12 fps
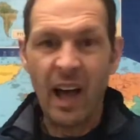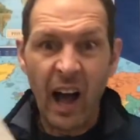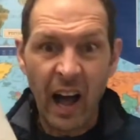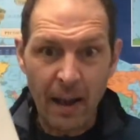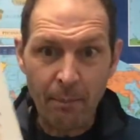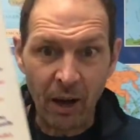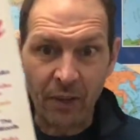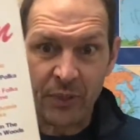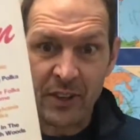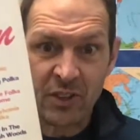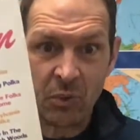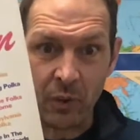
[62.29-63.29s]
I bought
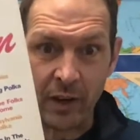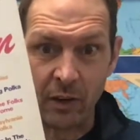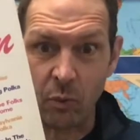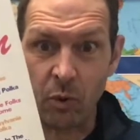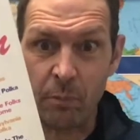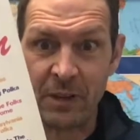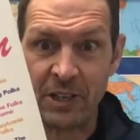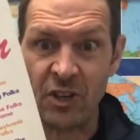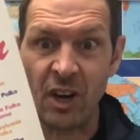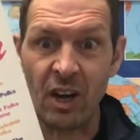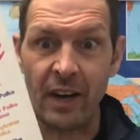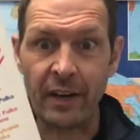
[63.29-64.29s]
this one, Whoopie
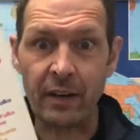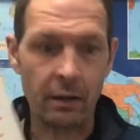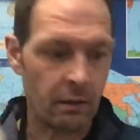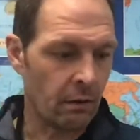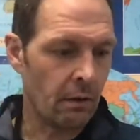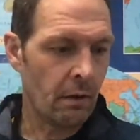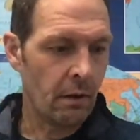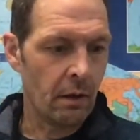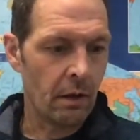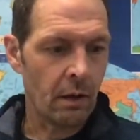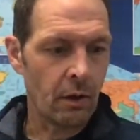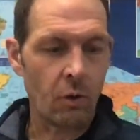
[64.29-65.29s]
John.
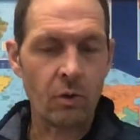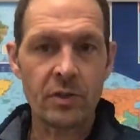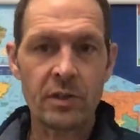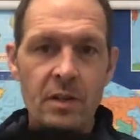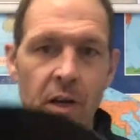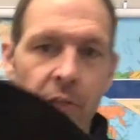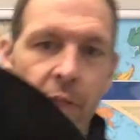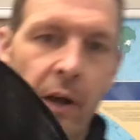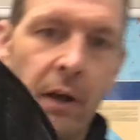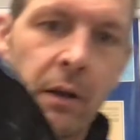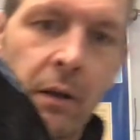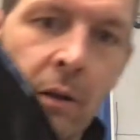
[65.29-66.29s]
Of course, it's on
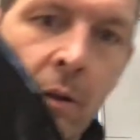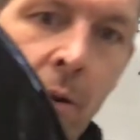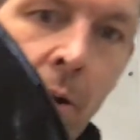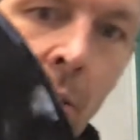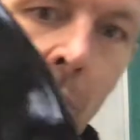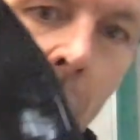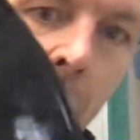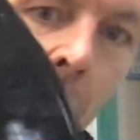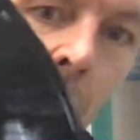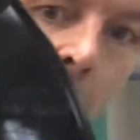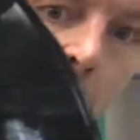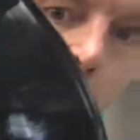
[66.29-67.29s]
the
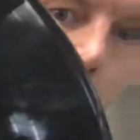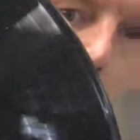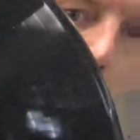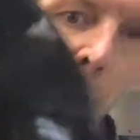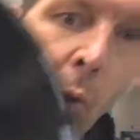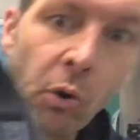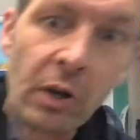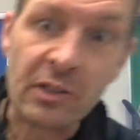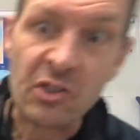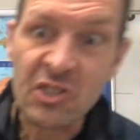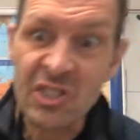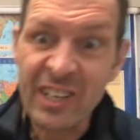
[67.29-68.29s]
Polka
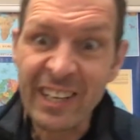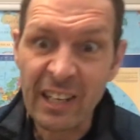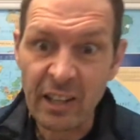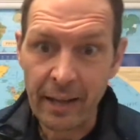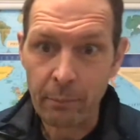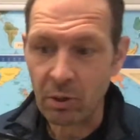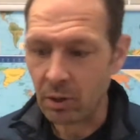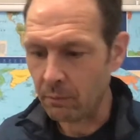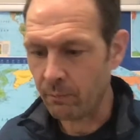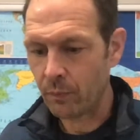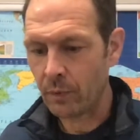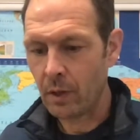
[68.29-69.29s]
City label,
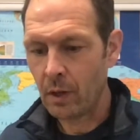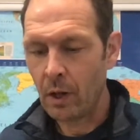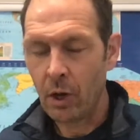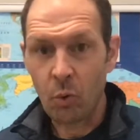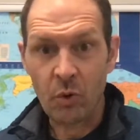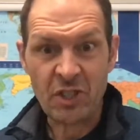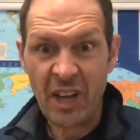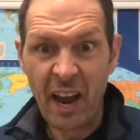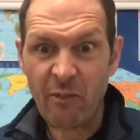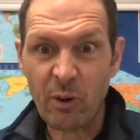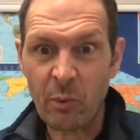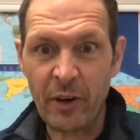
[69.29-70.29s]
which
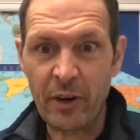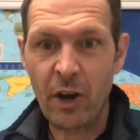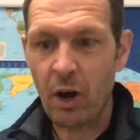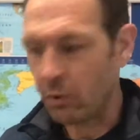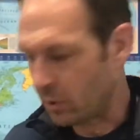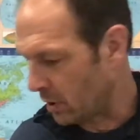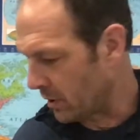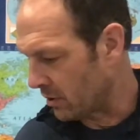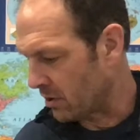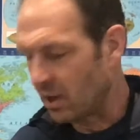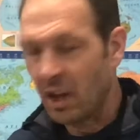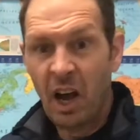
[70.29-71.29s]
everyone knows
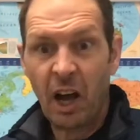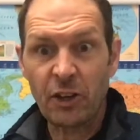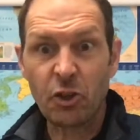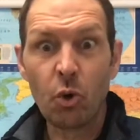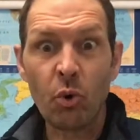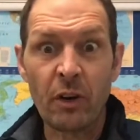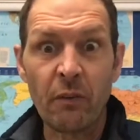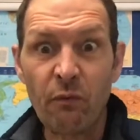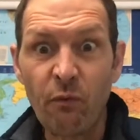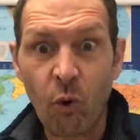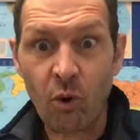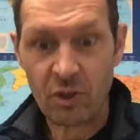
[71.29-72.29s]
is a tour de
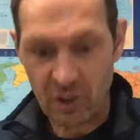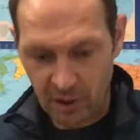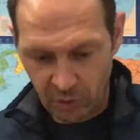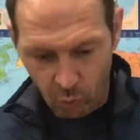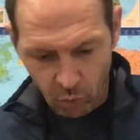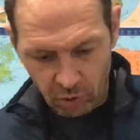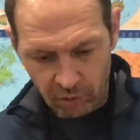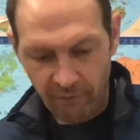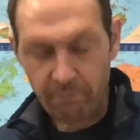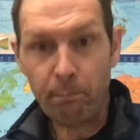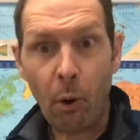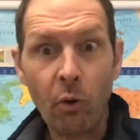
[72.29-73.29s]
force in the world
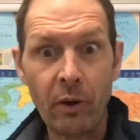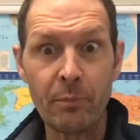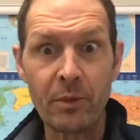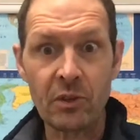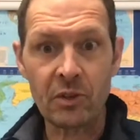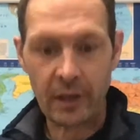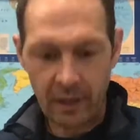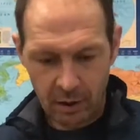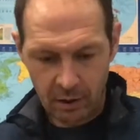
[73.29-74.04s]
of polka music.